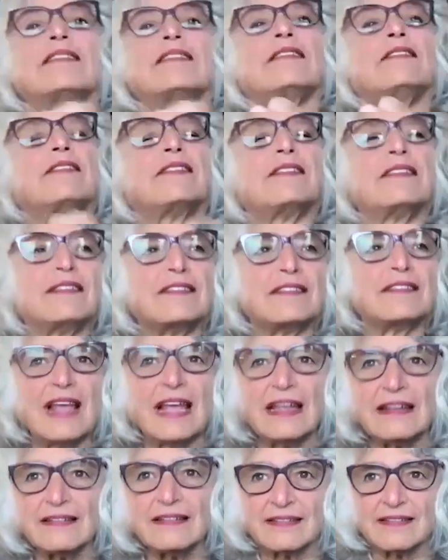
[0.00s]
this
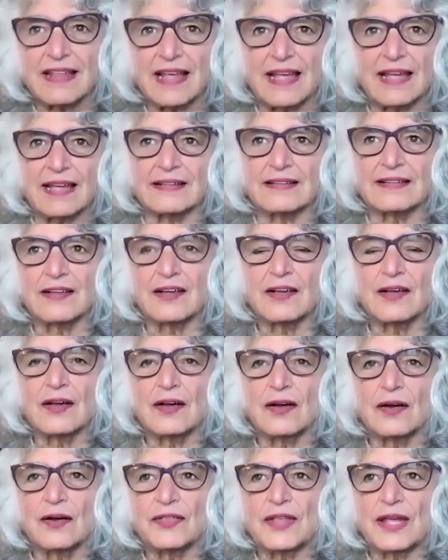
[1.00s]
sense that
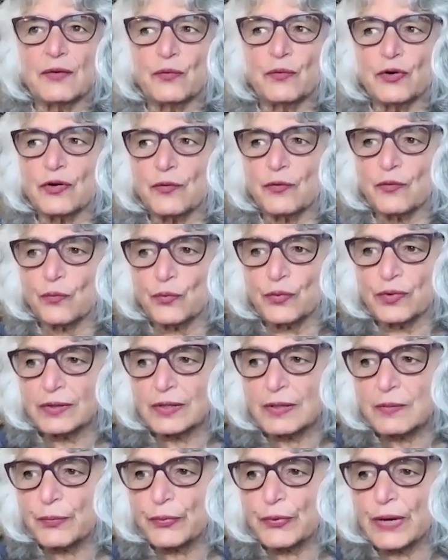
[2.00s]
we're
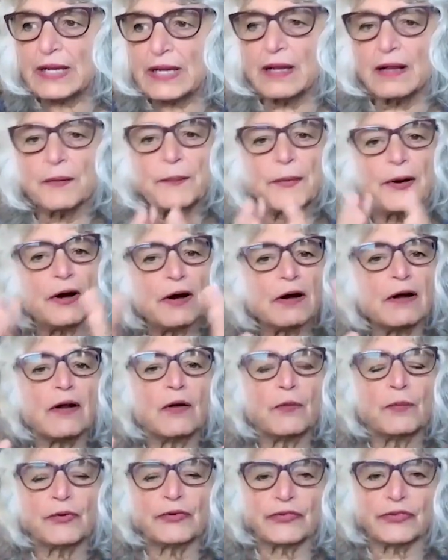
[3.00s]
really breaking apart
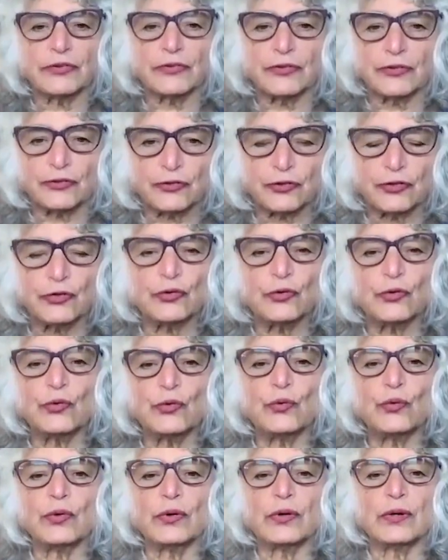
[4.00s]
almost into
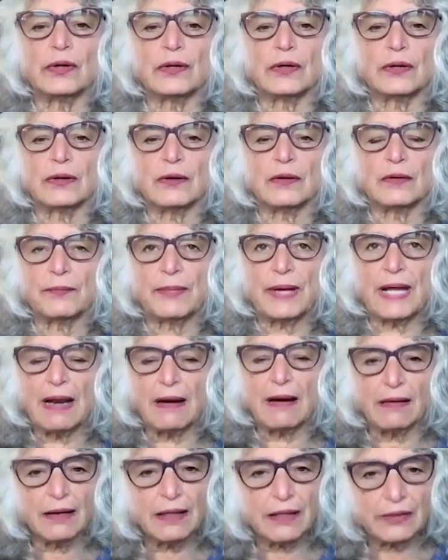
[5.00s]
two
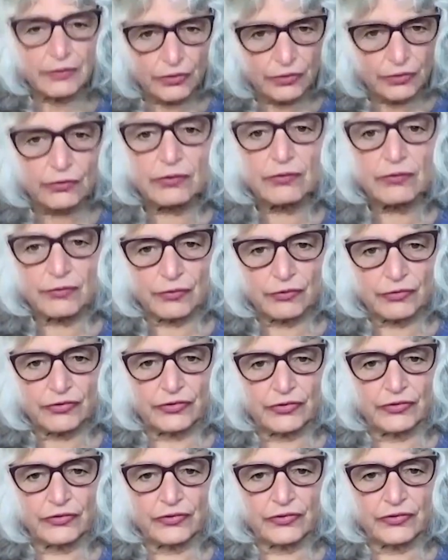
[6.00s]
parallel
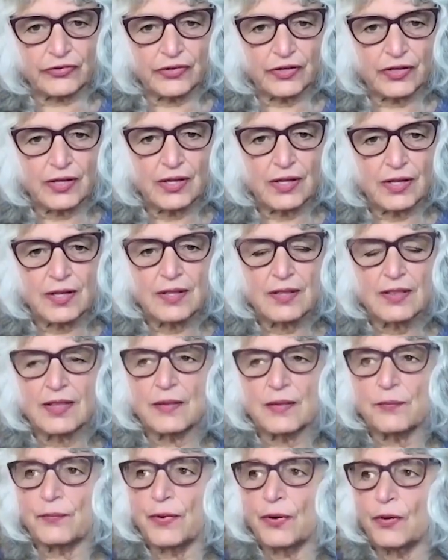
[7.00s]
universes
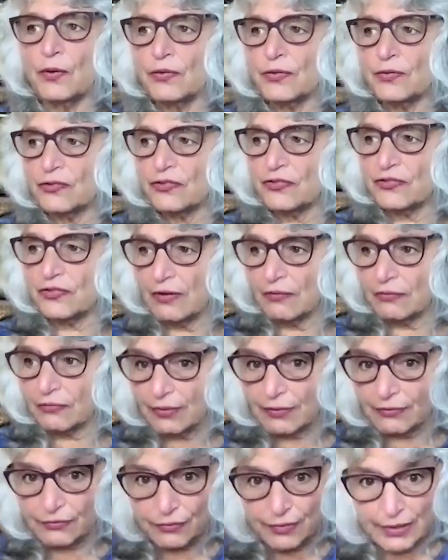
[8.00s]
that both are
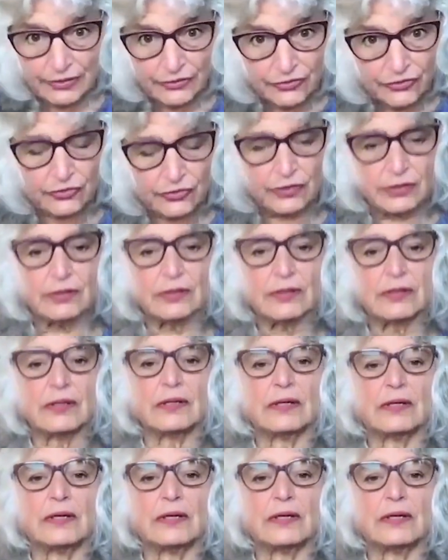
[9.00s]
self-referential.